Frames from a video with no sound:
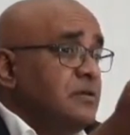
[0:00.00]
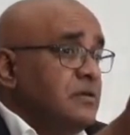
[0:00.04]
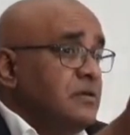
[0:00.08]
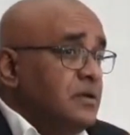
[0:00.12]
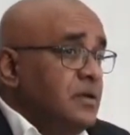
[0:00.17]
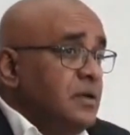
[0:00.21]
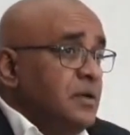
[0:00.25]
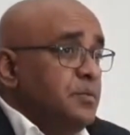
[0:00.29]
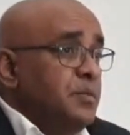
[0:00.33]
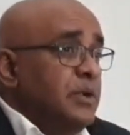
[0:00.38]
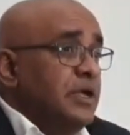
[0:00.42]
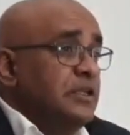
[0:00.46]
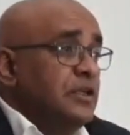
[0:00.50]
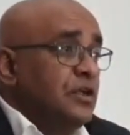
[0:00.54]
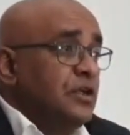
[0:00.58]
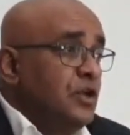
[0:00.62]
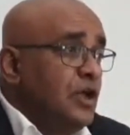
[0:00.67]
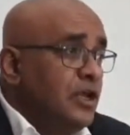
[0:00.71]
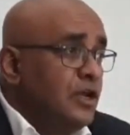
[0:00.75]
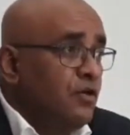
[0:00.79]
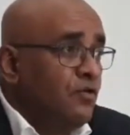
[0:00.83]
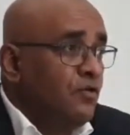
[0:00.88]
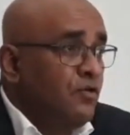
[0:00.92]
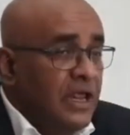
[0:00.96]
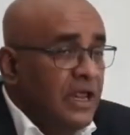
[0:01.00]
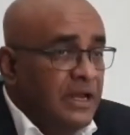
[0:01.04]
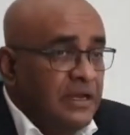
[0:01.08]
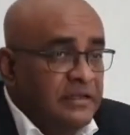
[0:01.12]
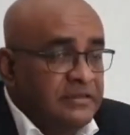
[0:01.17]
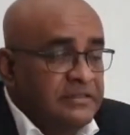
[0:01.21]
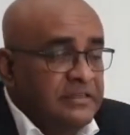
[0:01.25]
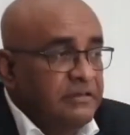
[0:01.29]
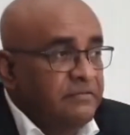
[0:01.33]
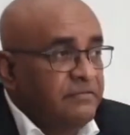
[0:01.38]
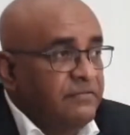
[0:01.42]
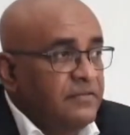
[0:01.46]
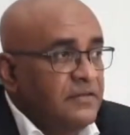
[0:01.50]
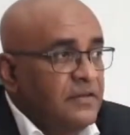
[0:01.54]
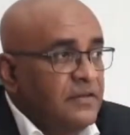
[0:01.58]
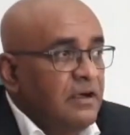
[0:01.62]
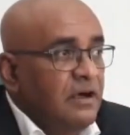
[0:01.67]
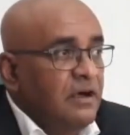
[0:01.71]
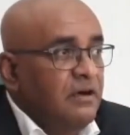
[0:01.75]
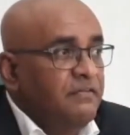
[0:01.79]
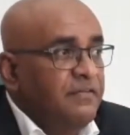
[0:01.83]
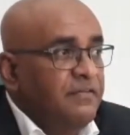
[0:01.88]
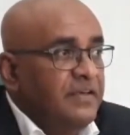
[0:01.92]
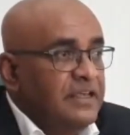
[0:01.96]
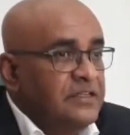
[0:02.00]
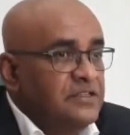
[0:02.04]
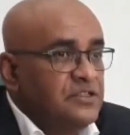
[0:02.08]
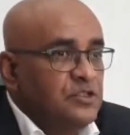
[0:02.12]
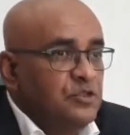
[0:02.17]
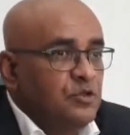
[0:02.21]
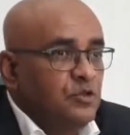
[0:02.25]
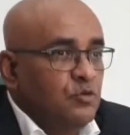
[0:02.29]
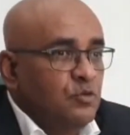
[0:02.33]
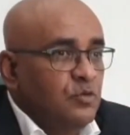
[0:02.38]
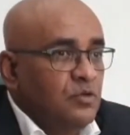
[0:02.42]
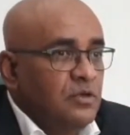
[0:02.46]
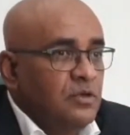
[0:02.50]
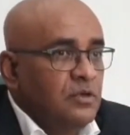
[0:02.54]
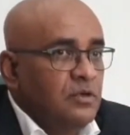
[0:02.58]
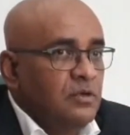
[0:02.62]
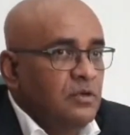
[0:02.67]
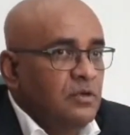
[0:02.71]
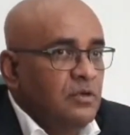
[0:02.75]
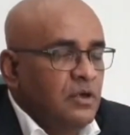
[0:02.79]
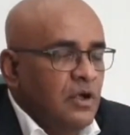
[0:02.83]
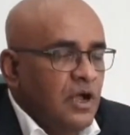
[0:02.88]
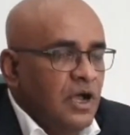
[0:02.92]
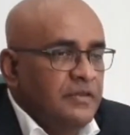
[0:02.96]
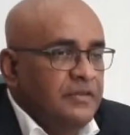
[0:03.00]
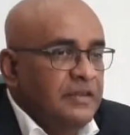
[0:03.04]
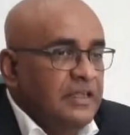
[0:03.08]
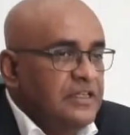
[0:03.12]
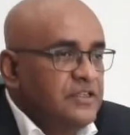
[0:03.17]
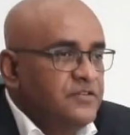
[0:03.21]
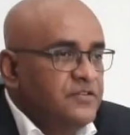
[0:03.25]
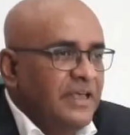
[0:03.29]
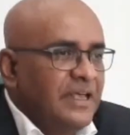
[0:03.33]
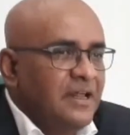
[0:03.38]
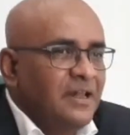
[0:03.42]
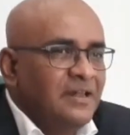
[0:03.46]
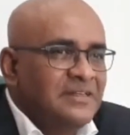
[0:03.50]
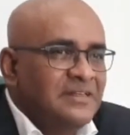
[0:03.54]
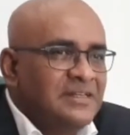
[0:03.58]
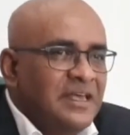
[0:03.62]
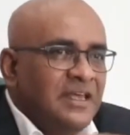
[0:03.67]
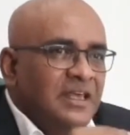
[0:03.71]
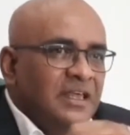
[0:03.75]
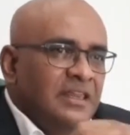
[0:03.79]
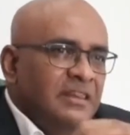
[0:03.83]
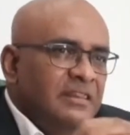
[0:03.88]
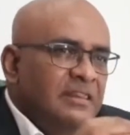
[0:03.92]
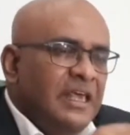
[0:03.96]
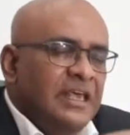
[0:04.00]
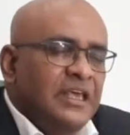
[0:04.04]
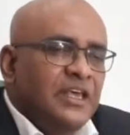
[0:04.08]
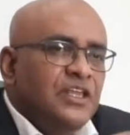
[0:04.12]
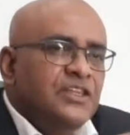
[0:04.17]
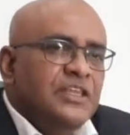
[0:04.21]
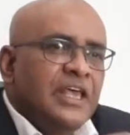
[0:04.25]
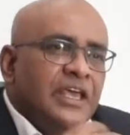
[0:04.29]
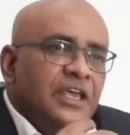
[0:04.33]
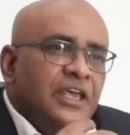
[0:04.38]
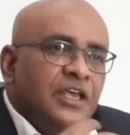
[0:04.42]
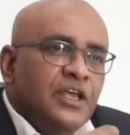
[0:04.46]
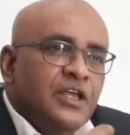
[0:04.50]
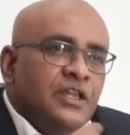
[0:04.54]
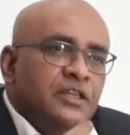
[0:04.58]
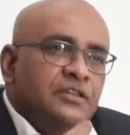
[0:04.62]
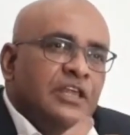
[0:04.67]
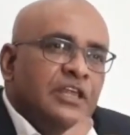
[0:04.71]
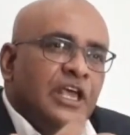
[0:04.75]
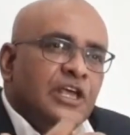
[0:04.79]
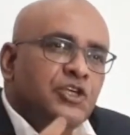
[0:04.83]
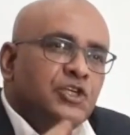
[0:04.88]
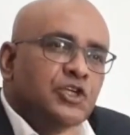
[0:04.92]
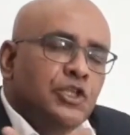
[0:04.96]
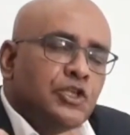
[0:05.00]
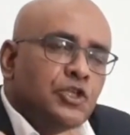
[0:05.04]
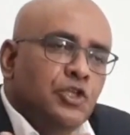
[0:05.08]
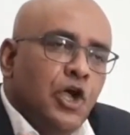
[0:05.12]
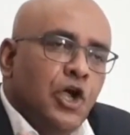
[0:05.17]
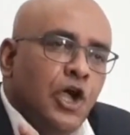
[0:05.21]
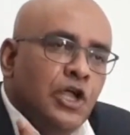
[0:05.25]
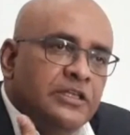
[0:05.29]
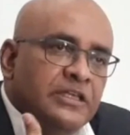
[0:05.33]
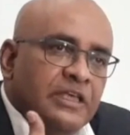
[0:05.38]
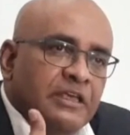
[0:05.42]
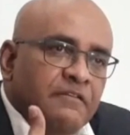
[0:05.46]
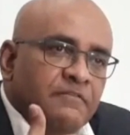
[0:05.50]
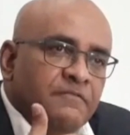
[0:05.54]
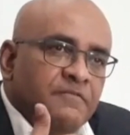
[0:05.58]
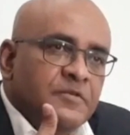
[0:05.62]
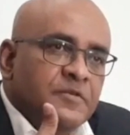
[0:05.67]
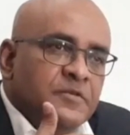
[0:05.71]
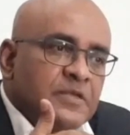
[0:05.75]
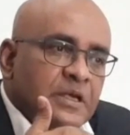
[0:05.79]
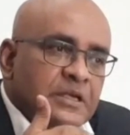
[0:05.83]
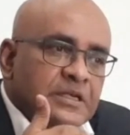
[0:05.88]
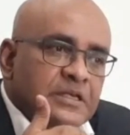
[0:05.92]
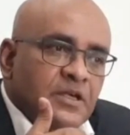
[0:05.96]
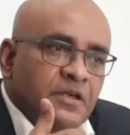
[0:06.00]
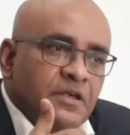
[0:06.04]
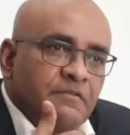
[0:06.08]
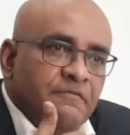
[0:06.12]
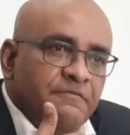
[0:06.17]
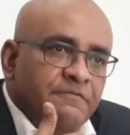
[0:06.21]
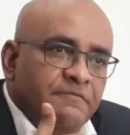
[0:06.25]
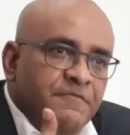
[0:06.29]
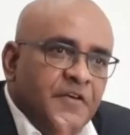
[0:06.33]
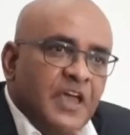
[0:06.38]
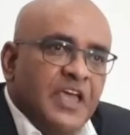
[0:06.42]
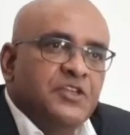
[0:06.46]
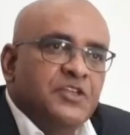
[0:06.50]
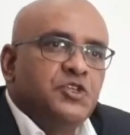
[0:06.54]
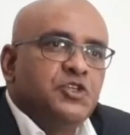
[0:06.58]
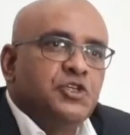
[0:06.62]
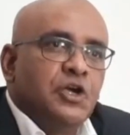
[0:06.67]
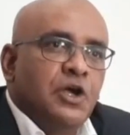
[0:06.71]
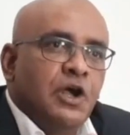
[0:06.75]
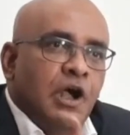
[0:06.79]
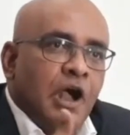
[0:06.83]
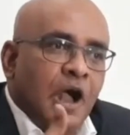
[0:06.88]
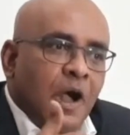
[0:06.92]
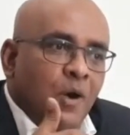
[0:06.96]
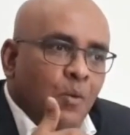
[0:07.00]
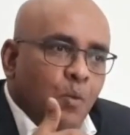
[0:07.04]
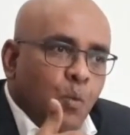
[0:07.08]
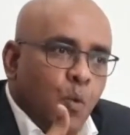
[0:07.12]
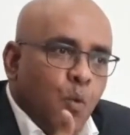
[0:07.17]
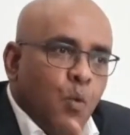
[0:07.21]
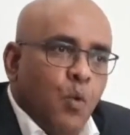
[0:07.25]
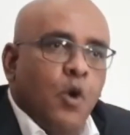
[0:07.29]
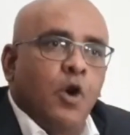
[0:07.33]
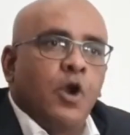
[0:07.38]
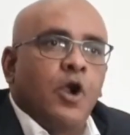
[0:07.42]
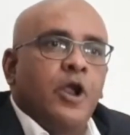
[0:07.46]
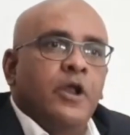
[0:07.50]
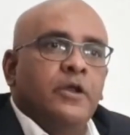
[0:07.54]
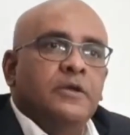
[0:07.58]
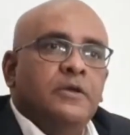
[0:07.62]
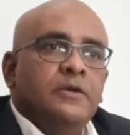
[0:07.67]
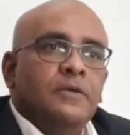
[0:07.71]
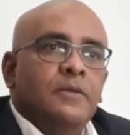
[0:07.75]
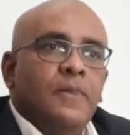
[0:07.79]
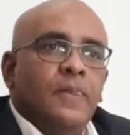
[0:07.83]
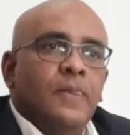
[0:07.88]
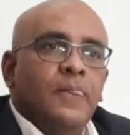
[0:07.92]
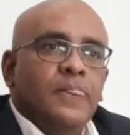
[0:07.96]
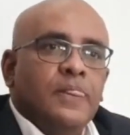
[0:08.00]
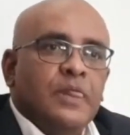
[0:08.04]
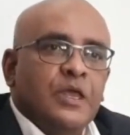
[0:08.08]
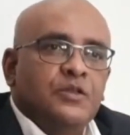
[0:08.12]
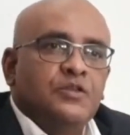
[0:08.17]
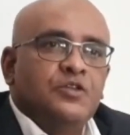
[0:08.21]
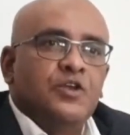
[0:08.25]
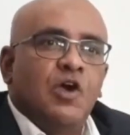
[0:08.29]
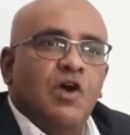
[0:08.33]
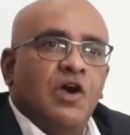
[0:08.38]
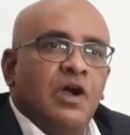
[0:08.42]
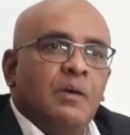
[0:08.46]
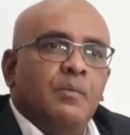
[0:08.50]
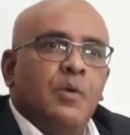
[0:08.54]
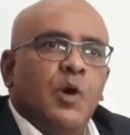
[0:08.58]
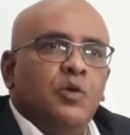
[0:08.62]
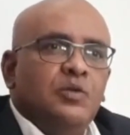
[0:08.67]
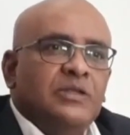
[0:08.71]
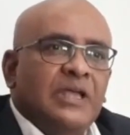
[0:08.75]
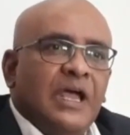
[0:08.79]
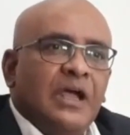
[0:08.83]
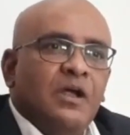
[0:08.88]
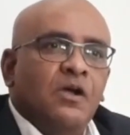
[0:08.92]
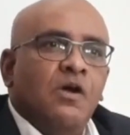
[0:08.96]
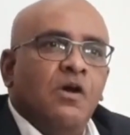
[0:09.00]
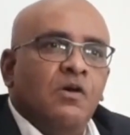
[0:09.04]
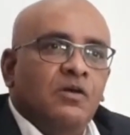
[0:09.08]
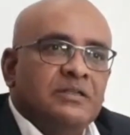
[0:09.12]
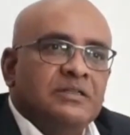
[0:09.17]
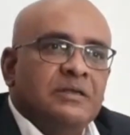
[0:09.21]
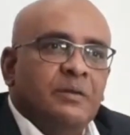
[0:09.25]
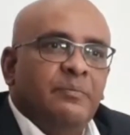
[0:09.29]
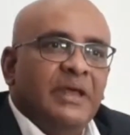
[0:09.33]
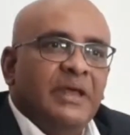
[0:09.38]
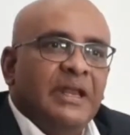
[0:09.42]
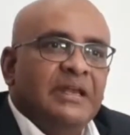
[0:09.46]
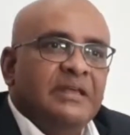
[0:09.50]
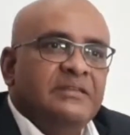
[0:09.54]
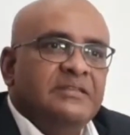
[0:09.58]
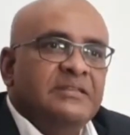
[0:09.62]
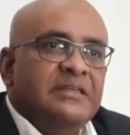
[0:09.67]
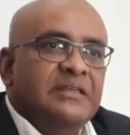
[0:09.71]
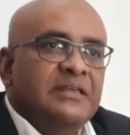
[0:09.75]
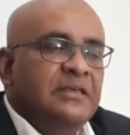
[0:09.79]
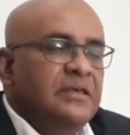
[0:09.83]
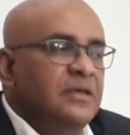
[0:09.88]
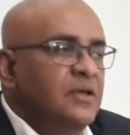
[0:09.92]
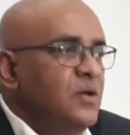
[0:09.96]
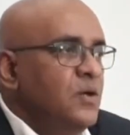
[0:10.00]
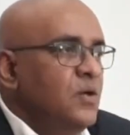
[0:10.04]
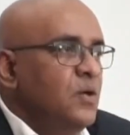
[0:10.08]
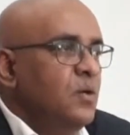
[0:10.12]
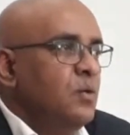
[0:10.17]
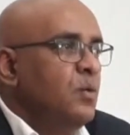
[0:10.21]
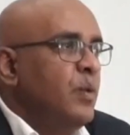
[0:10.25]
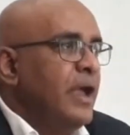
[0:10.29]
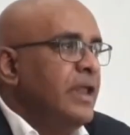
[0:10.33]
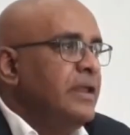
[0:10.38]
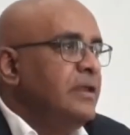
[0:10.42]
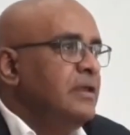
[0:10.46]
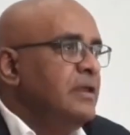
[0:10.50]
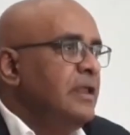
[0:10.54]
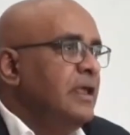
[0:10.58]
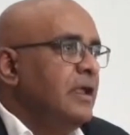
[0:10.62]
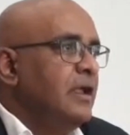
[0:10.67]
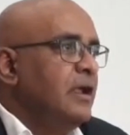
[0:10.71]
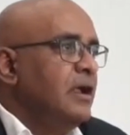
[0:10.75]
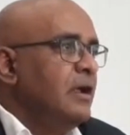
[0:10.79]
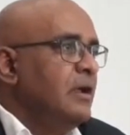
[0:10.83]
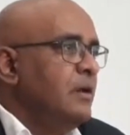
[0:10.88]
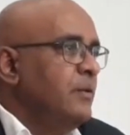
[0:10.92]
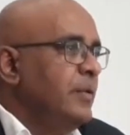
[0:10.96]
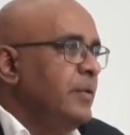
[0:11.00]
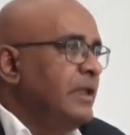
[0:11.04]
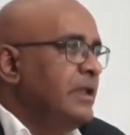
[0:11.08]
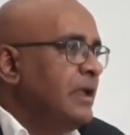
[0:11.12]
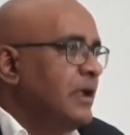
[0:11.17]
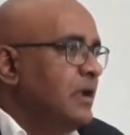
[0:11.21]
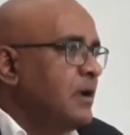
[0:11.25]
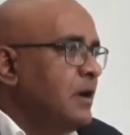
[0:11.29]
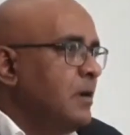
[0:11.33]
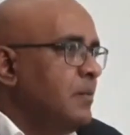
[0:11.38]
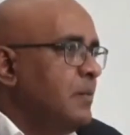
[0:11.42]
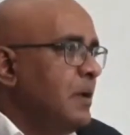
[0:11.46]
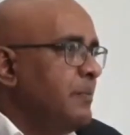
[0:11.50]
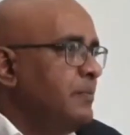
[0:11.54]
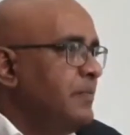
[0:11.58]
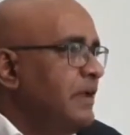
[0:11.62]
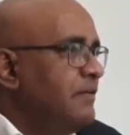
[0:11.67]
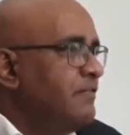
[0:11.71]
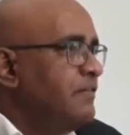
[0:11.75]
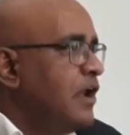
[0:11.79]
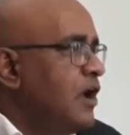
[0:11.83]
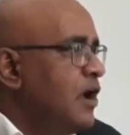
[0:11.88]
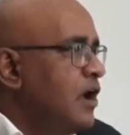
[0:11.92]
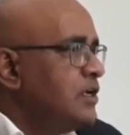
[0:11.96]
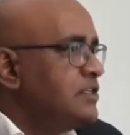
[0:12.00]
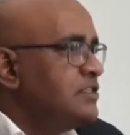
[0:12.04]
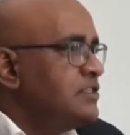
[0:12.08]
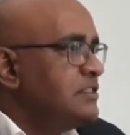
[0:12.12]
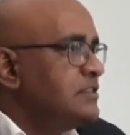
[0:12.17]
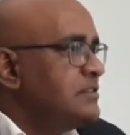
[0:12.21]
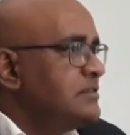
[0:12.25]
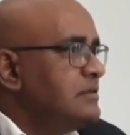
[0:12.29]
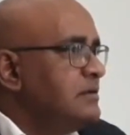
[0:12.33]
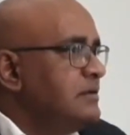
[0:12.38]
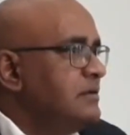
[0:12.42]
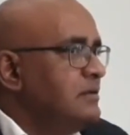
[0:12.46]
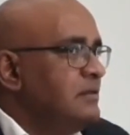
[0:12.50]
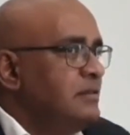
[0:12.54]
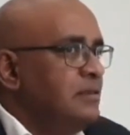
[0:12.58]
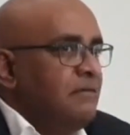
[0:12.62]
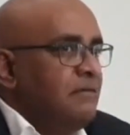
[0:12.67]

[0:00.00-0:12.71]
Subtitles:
son, but another relative of his too got these vehicles. They should not even venture a word to talk about accountability when they come up. They've lost